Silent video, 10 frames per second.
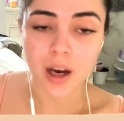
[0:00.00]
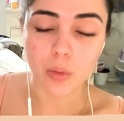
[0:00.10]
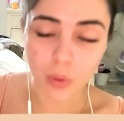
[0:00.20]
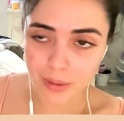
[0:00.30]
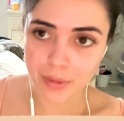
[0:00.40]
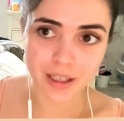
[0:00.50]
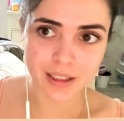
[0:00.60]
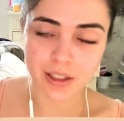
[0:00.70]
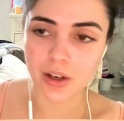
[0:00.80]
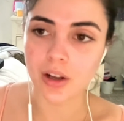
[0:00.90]
One, because
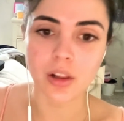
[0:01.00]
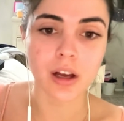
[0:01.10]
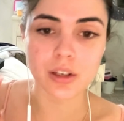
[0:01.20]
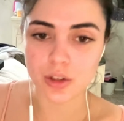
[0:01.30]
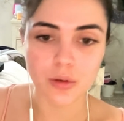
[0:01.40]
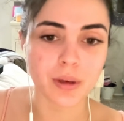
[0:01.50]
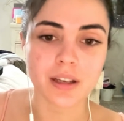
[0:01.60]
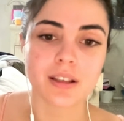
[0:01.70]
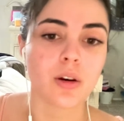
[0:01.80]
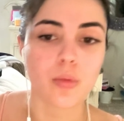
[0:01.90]
I talk a lot. Two,
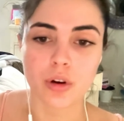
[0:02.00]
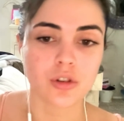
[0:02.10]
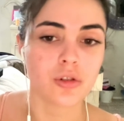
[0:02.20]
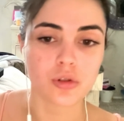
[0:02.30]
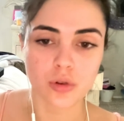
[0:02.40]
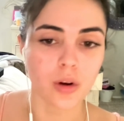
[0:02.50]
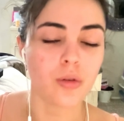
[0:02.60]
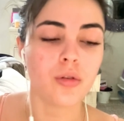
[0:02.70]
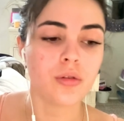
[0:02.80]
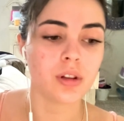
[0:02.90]
because I don't want you to
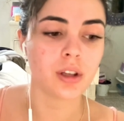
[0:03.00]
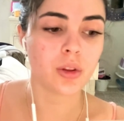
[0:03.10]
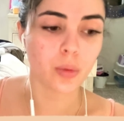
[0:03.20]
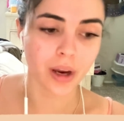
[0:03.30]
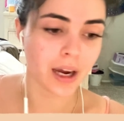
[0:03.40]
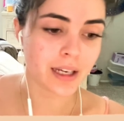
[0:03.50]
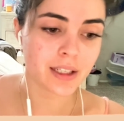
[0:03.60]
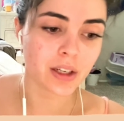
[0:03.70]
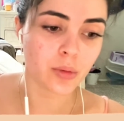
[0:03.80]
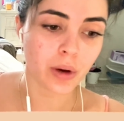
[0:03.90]
struggle the way I
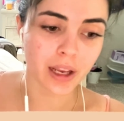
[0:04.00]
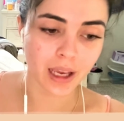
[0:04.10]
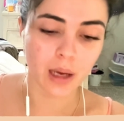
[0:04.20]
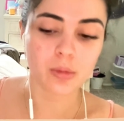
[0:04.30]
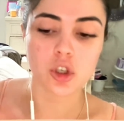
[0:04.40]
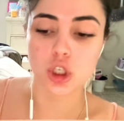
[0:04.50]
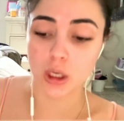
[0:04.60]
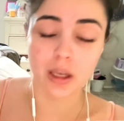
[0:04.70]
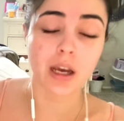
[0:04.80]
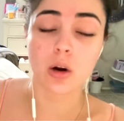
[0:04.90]
did when it came to
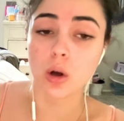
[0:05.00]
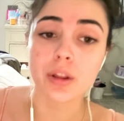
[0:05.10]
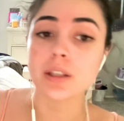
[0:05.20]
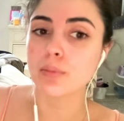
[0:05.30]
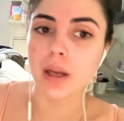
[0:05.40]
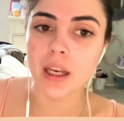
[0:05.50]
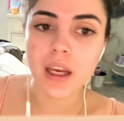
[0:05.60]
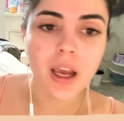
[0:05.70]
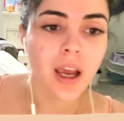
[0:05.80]
shelling out all this money